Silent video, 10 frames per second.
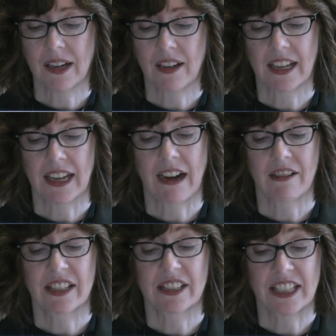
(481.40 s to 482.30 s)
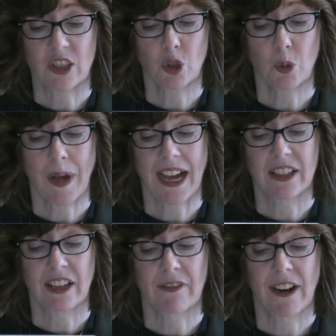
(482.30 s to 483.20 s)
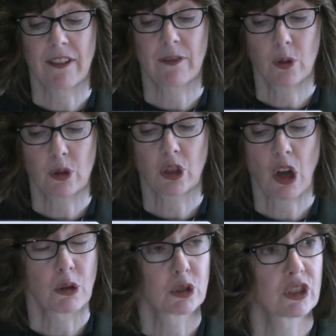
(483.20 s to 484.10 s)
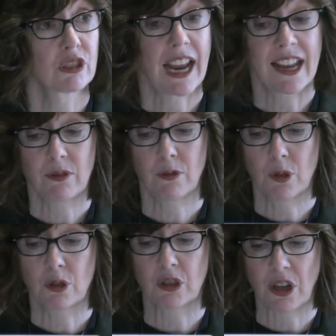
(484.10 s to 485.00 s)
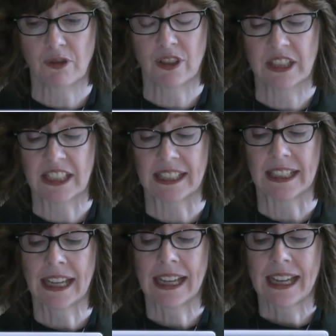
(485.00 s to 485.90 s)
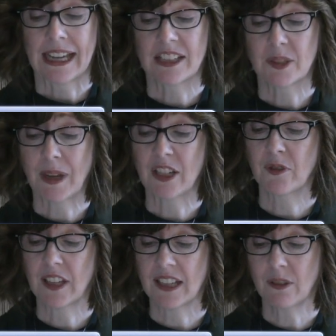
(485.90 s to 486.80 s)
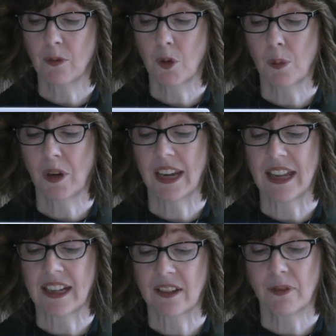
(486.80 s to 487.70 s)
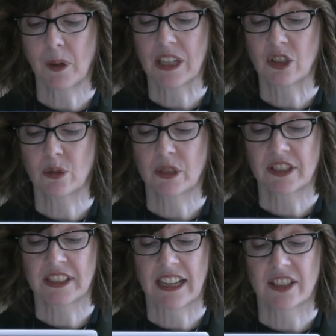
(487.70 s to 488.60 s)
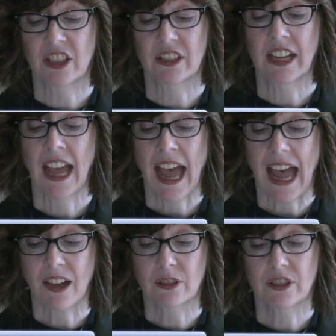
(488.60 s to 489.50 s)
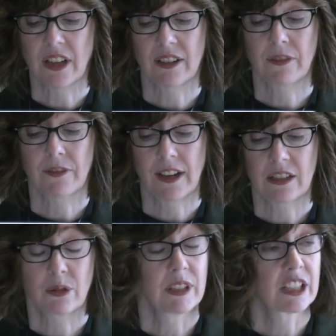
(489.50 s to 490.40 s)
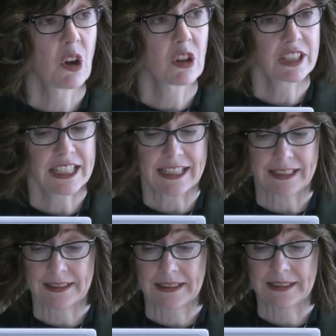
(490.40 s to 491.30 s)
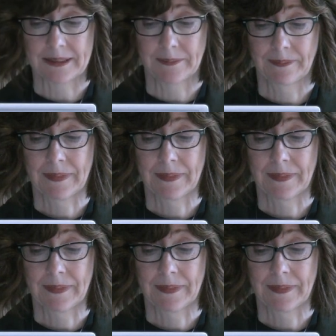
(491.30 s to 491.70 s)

marae are an essential part of our food culture and food sovereignty, and a space for informal and influential discussion outside of wharenui contexts.